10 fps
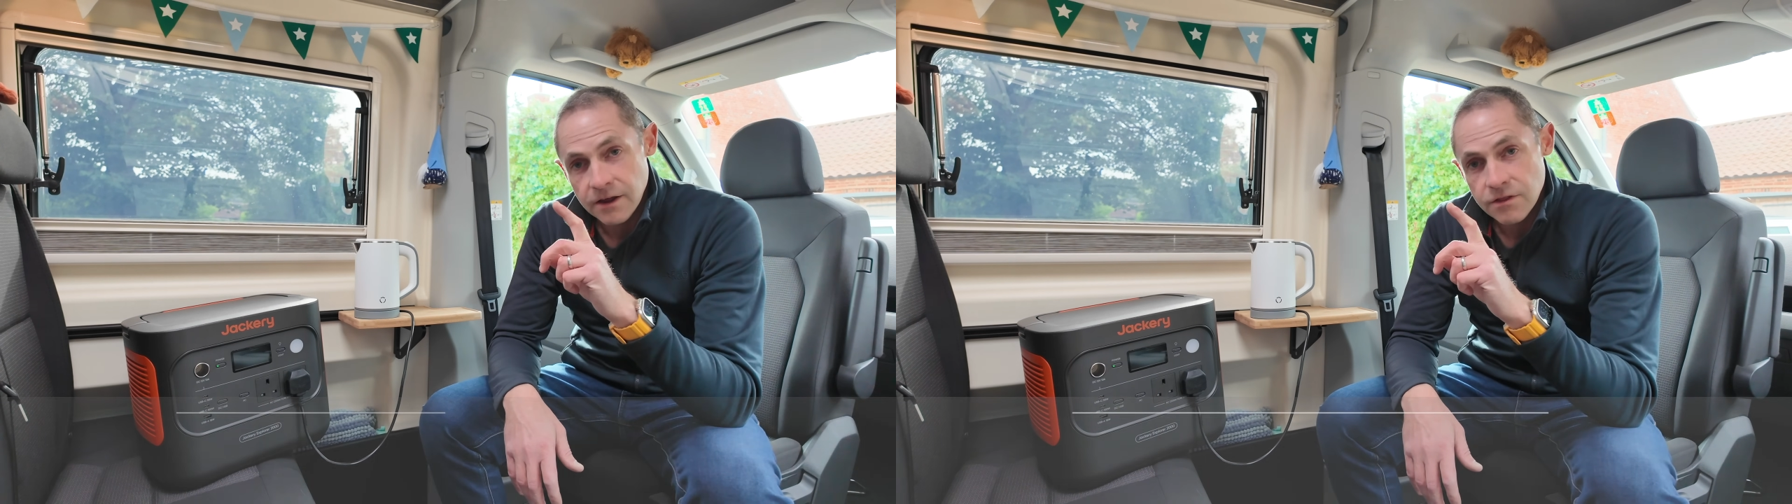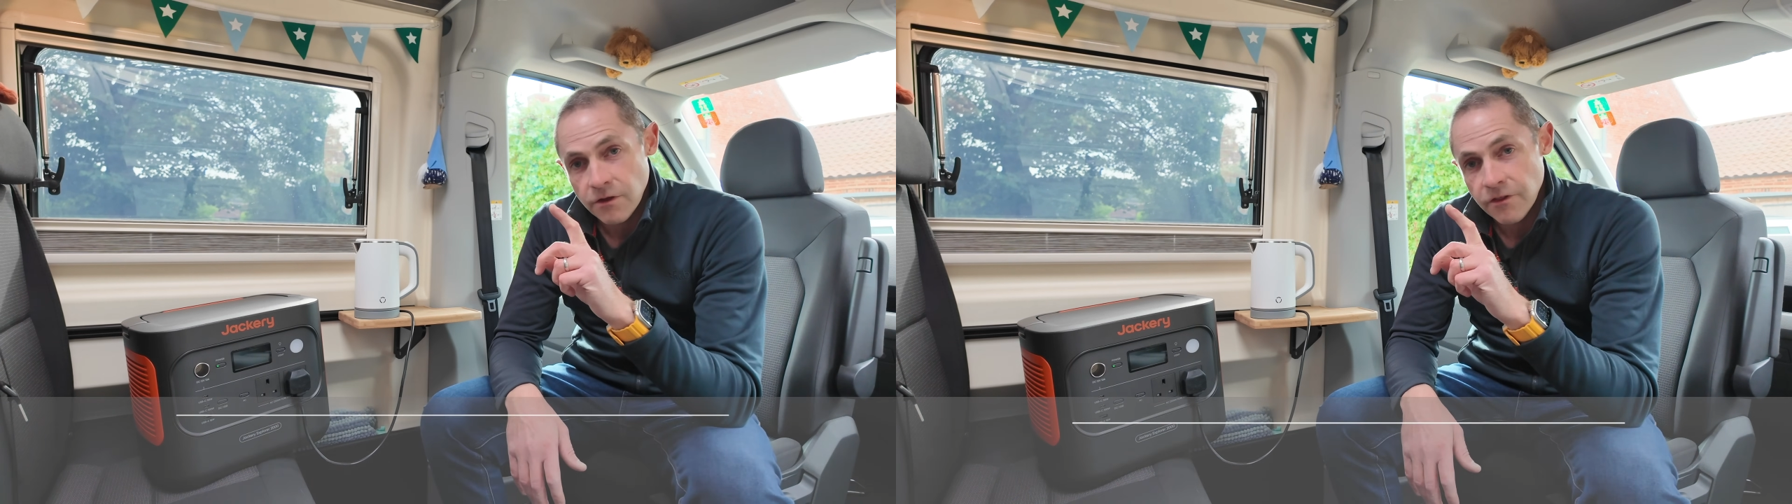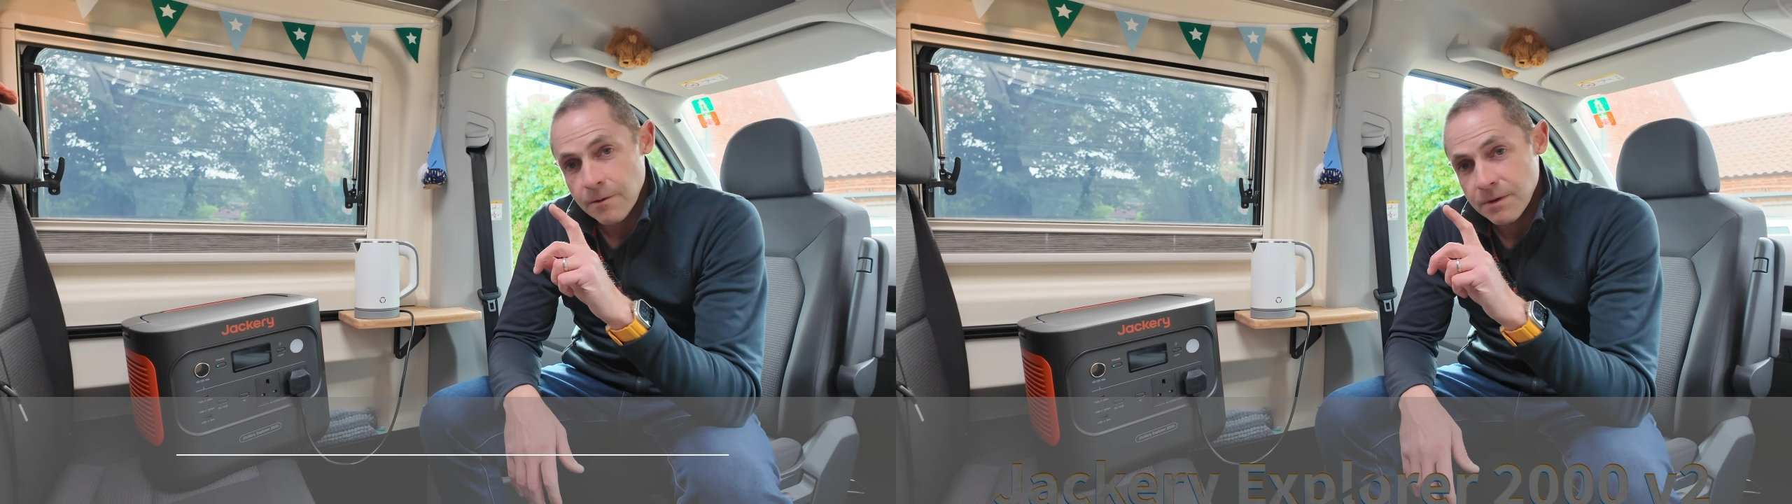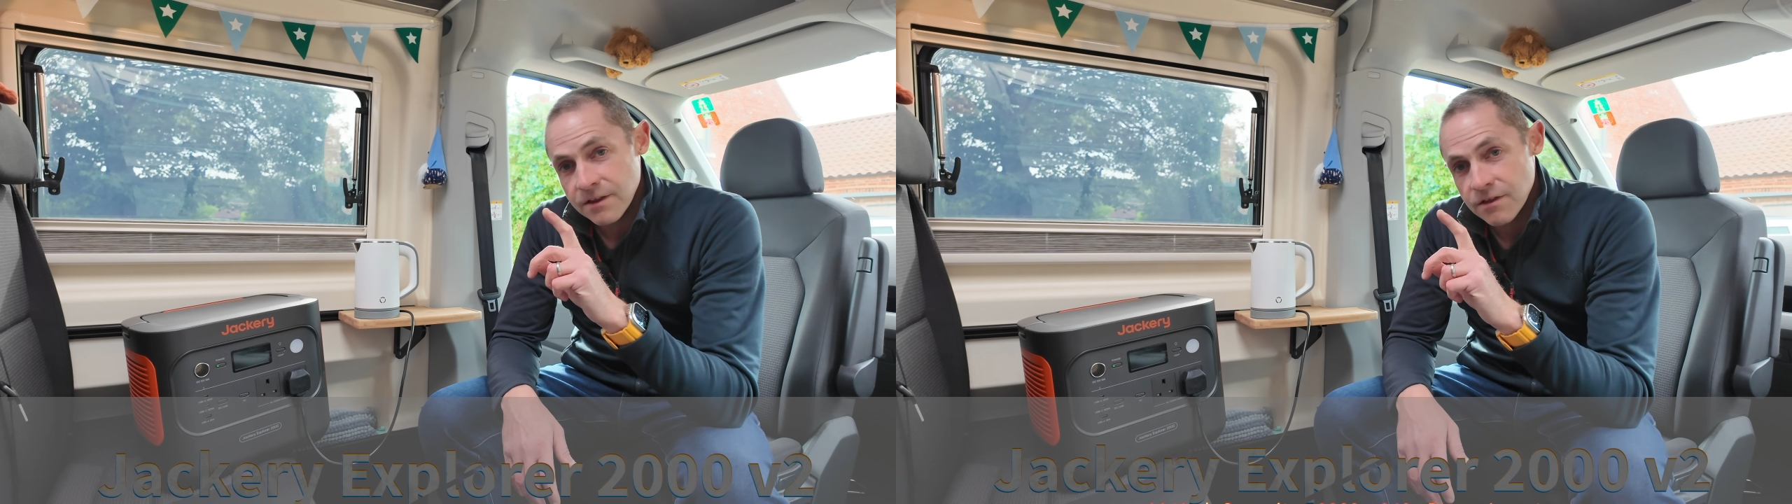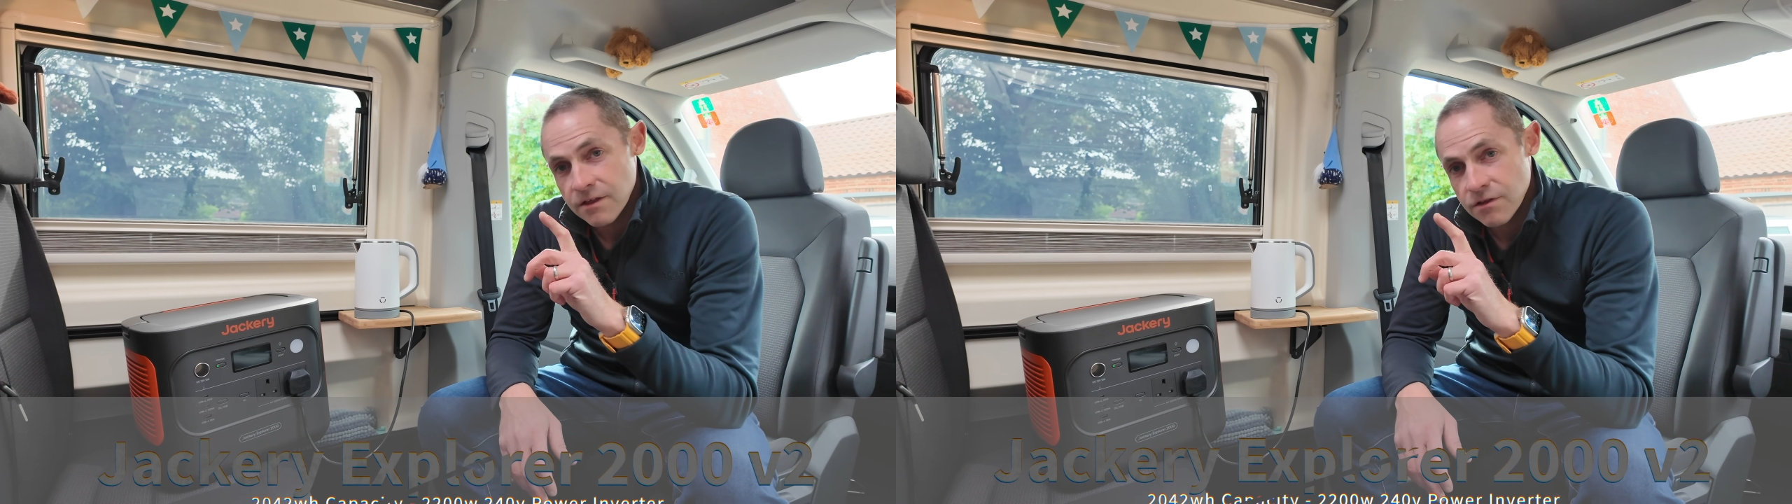so that
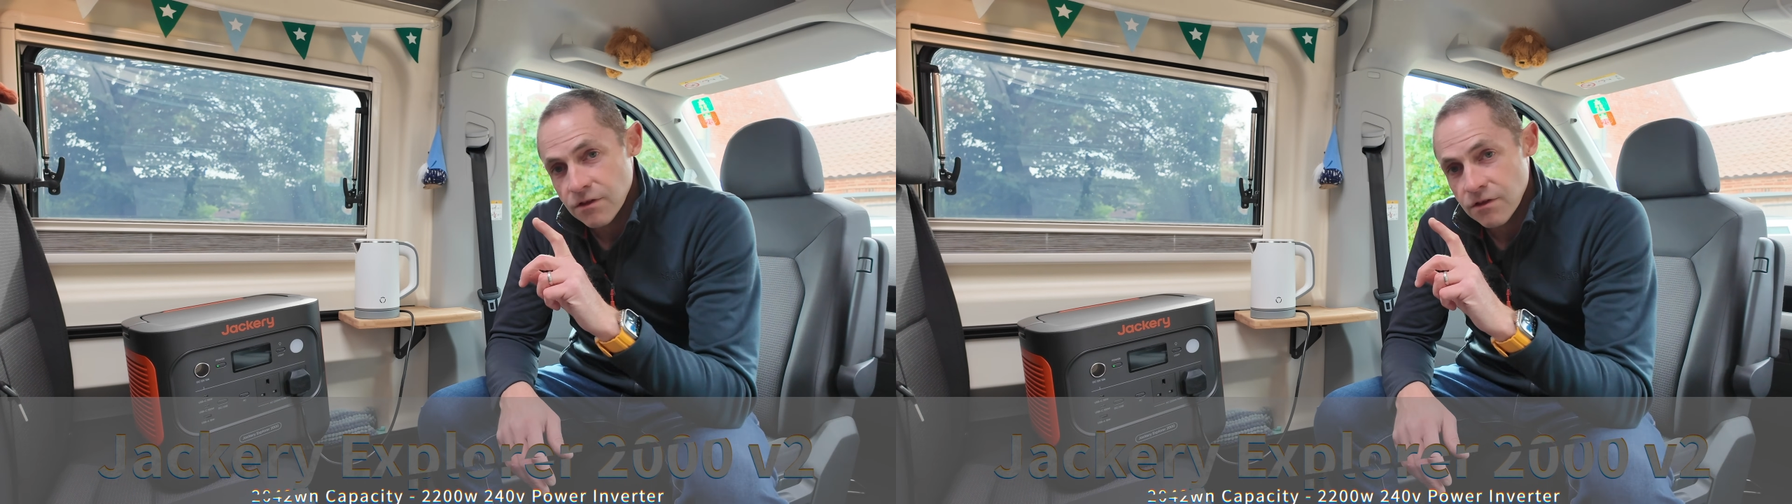means it's